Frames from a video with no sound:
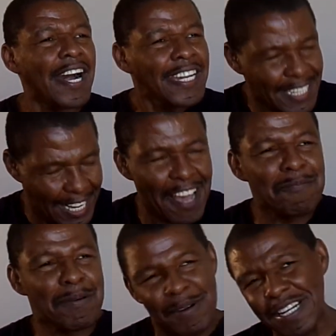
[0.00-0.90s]
can I have
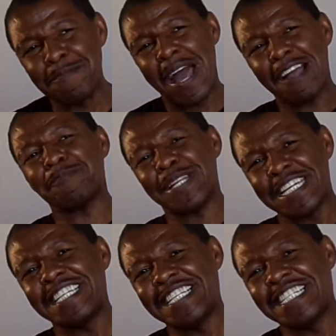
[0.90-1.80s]
my money back,
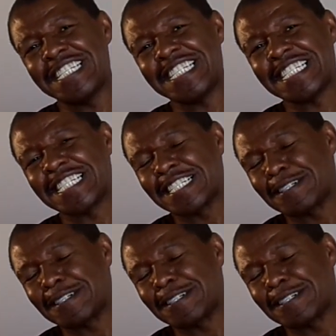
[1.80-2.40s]
please?